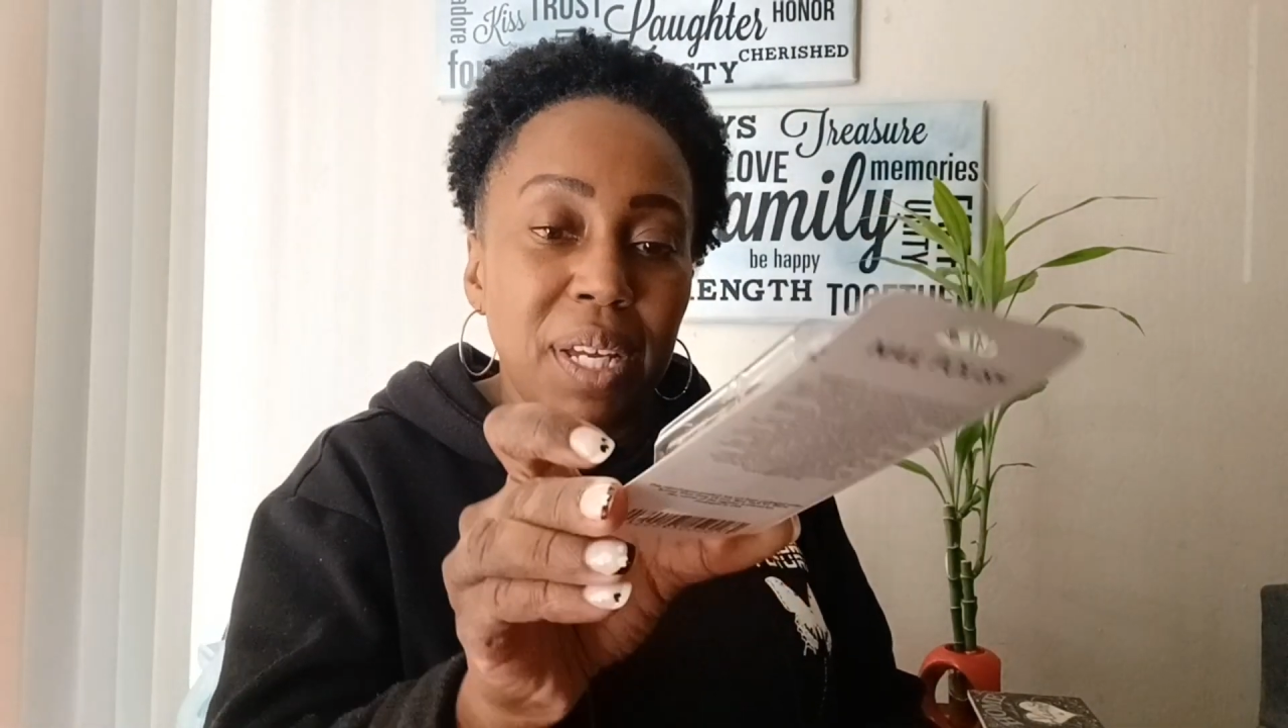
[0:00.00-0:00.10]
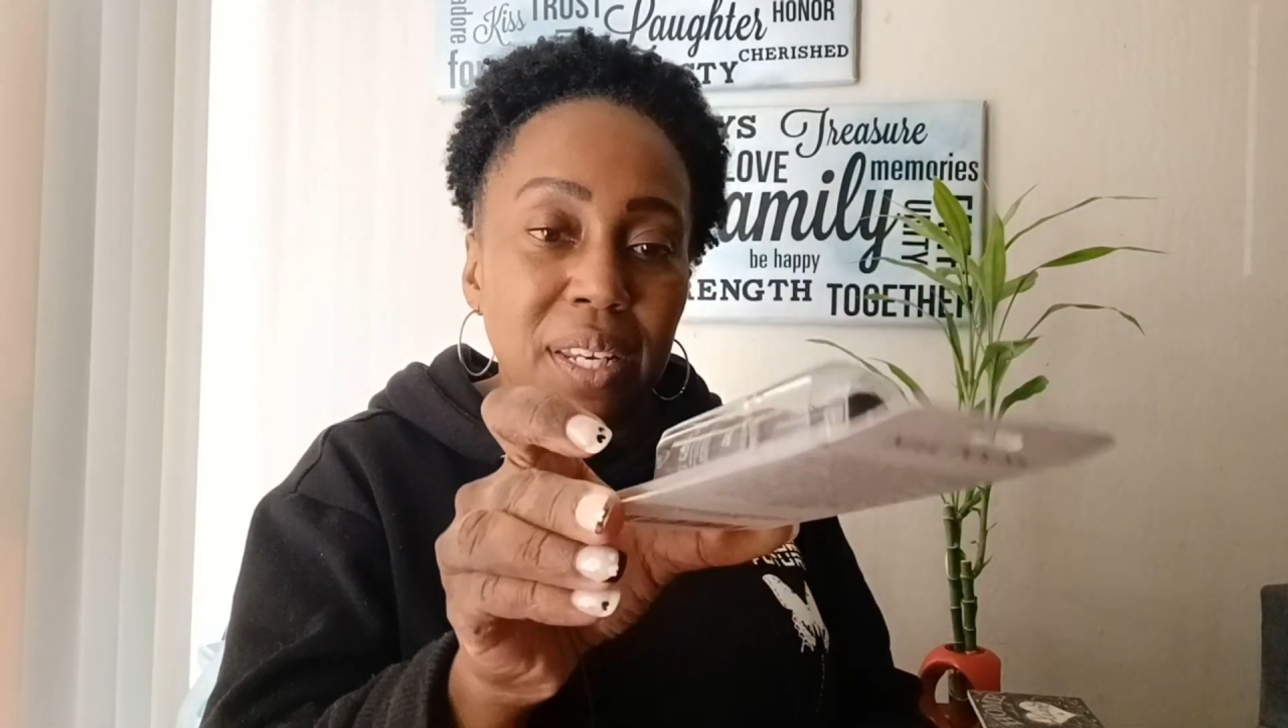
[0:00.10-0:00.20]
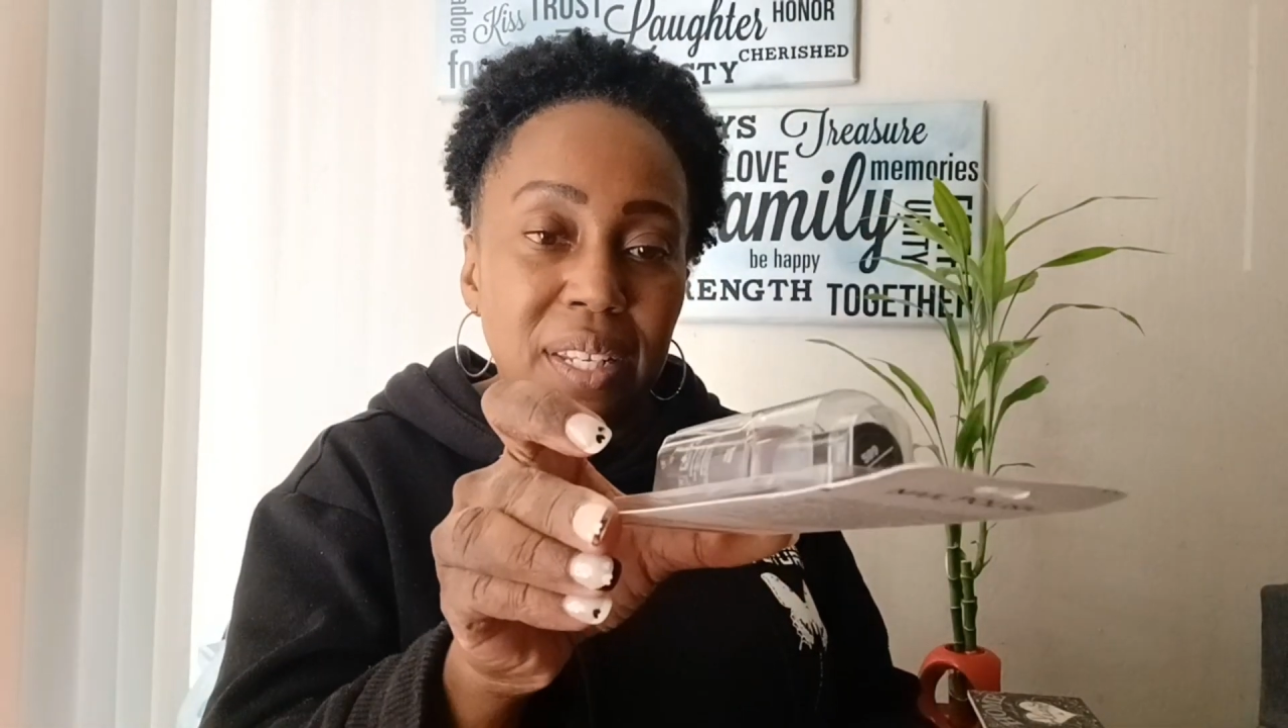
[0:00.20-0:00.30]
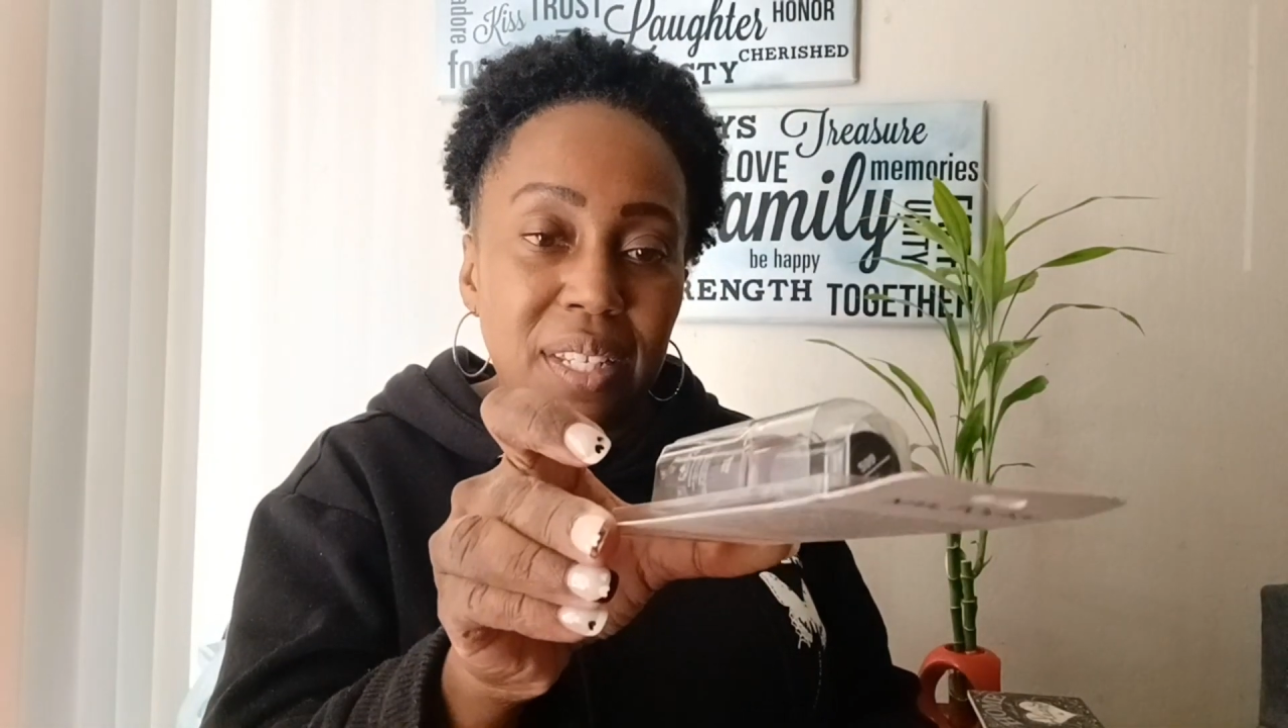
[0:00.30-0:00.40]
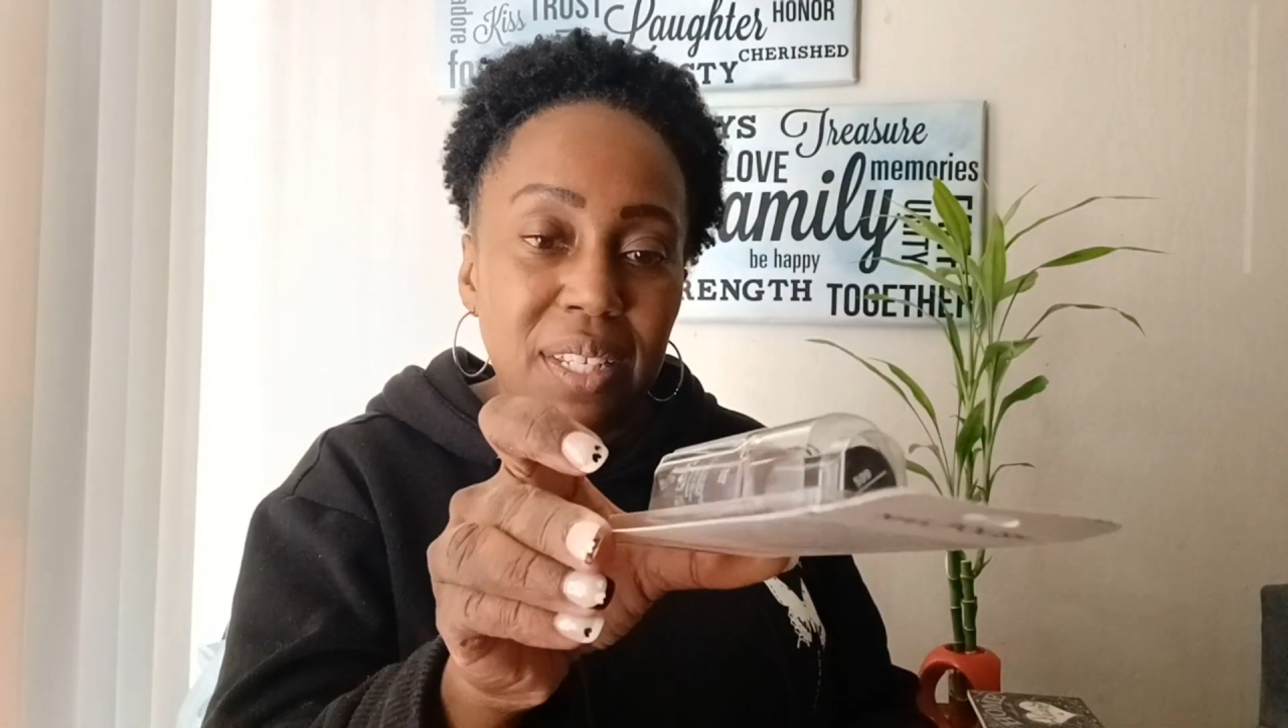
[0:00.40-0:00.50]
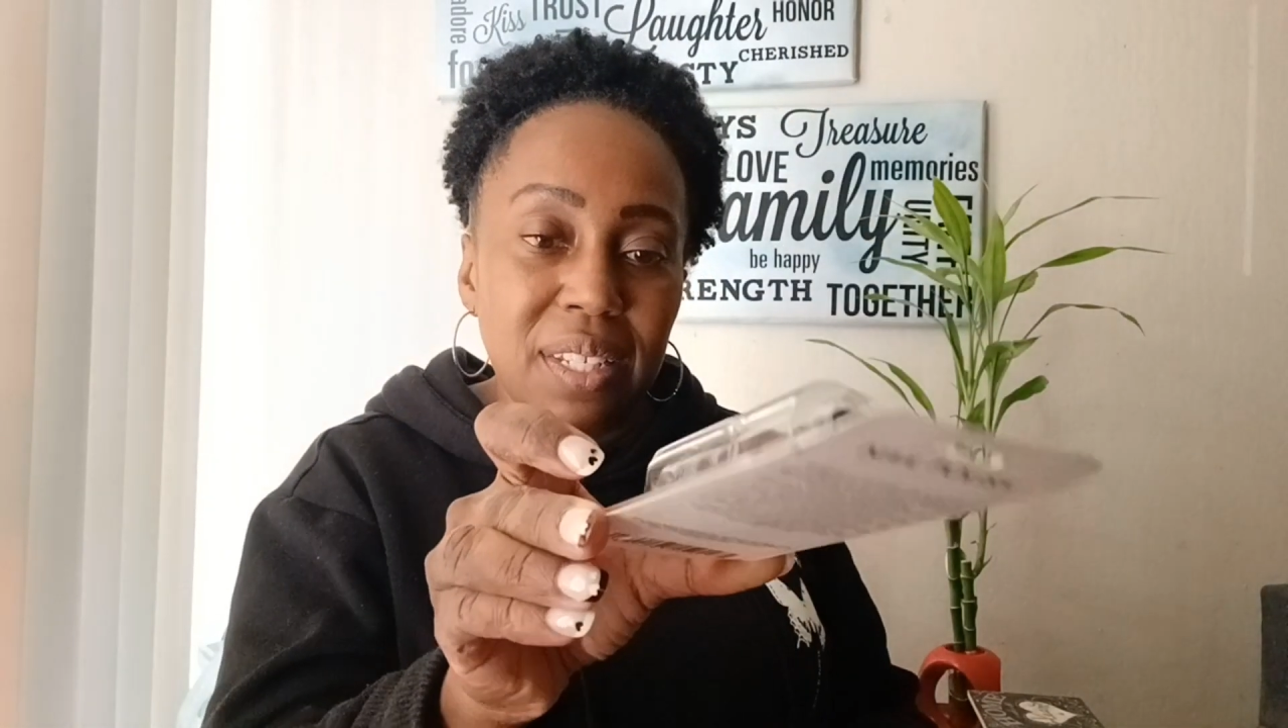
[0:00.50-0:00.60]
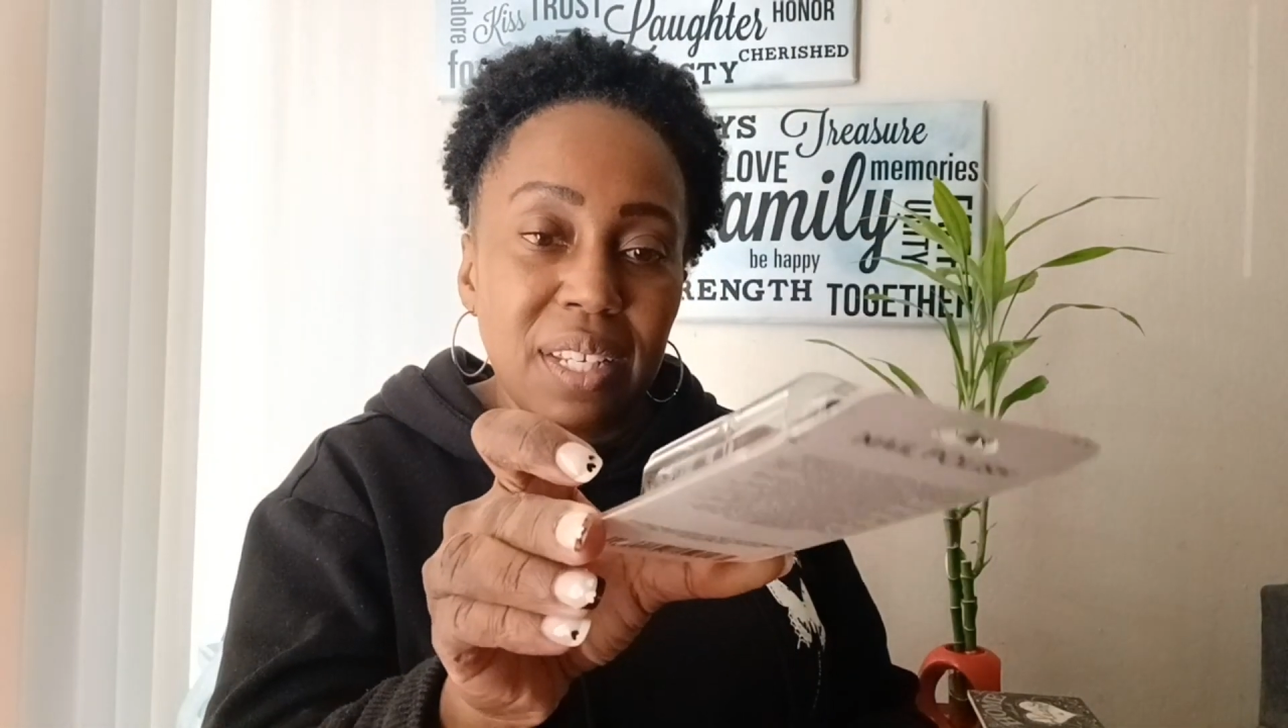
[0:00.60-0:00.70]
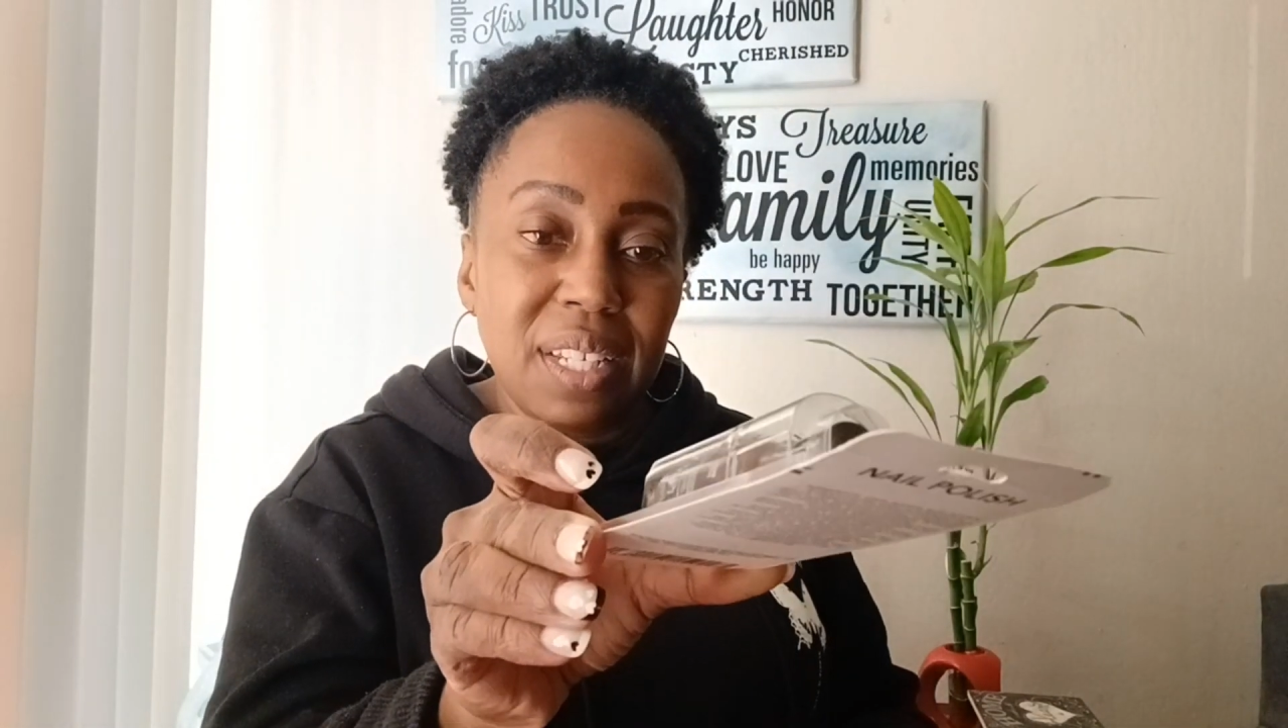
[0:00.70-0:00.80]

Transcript: and then